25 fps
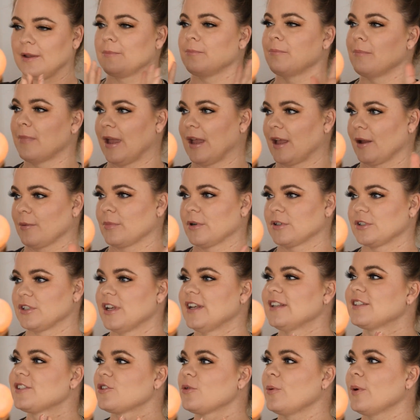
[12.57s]
Makeup brushes.
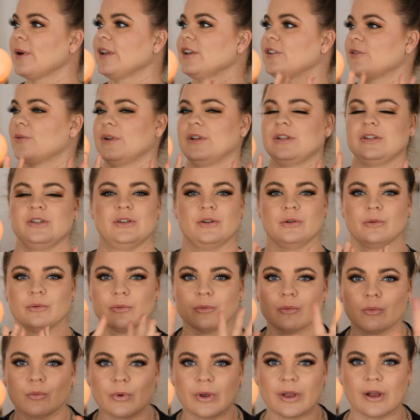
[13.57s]
It's twenty twenty-two.
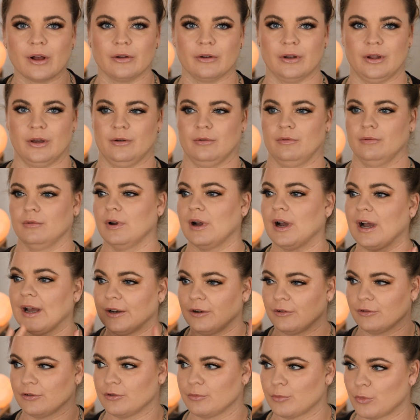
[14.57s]
We all know I
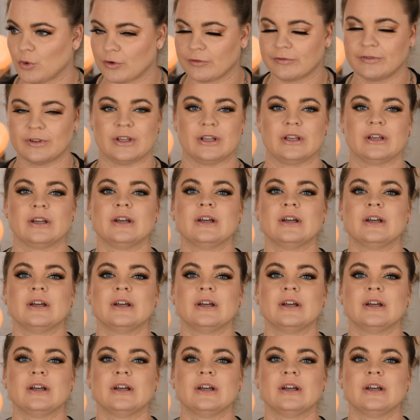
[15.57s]
don't do Morphe.